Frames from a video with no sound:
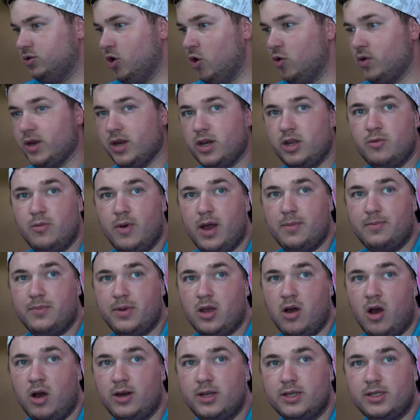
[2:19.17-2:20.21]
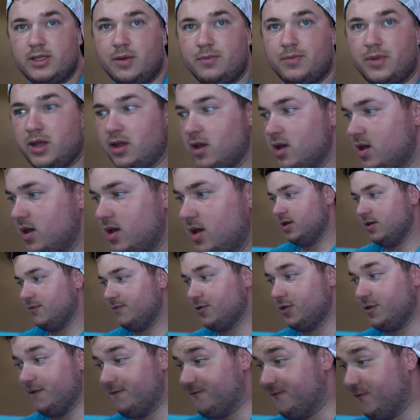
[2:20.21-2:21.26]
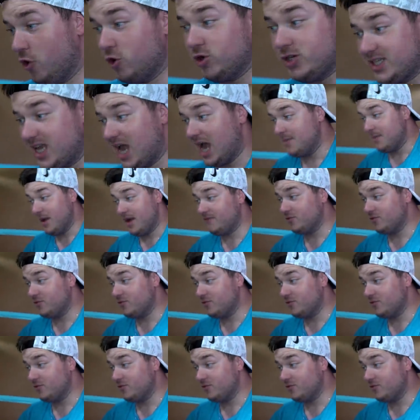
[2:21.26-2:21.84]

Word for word: Logan, you might be onto something. For the first time